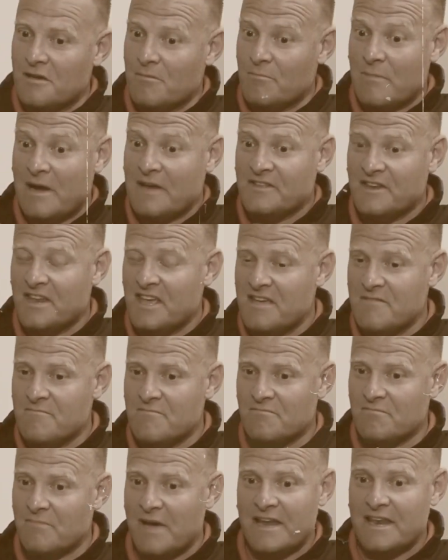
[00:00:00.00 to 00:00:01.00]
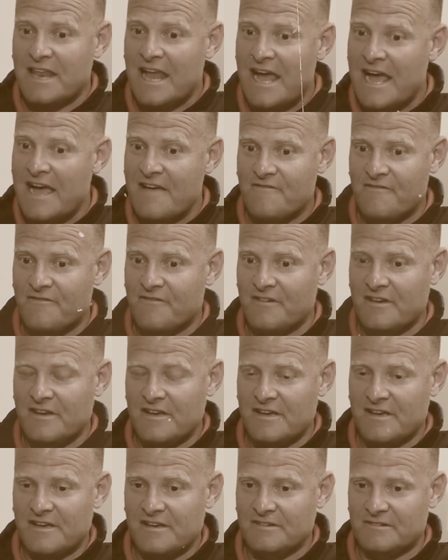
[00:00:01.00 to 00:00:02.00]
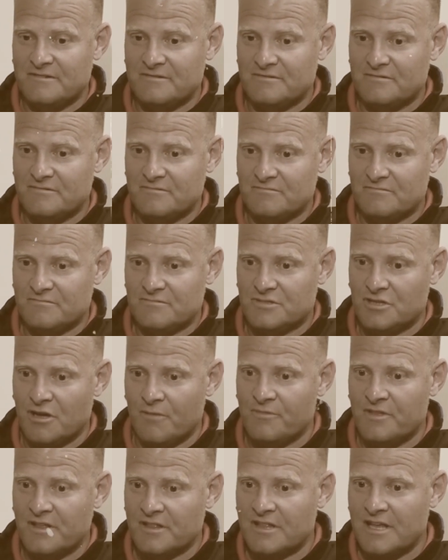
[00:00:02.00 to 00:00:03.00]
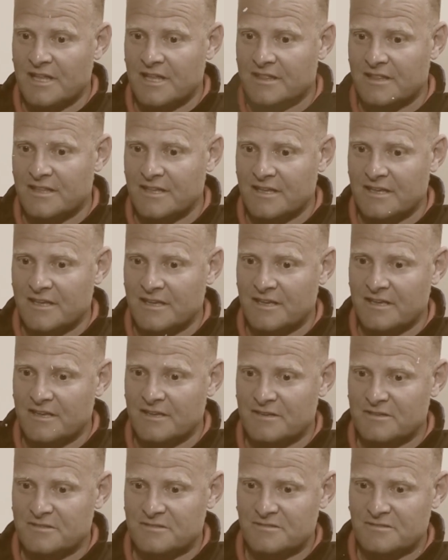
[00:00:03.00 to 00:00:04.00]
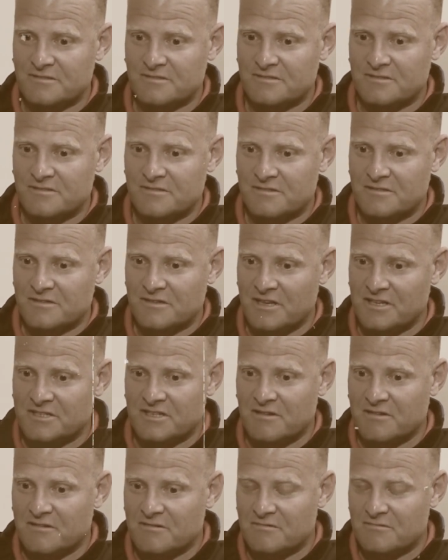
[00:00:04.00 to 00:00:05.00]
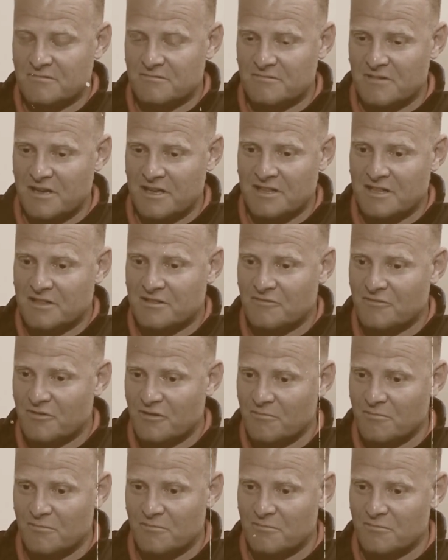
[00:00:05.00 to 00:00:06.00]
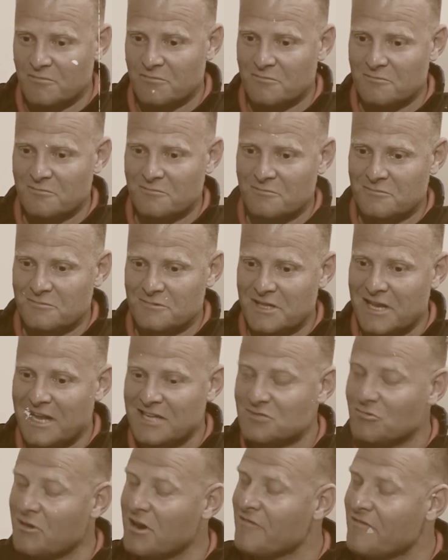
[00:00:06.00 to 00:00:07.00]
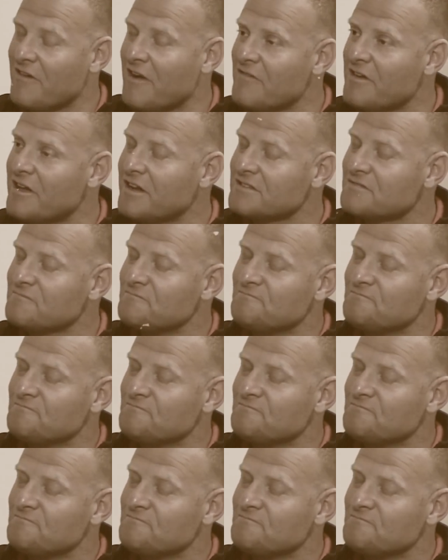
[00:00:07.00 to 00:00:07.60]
My dream, my life, uh, something that uh, is in I did from the last twenty-five years.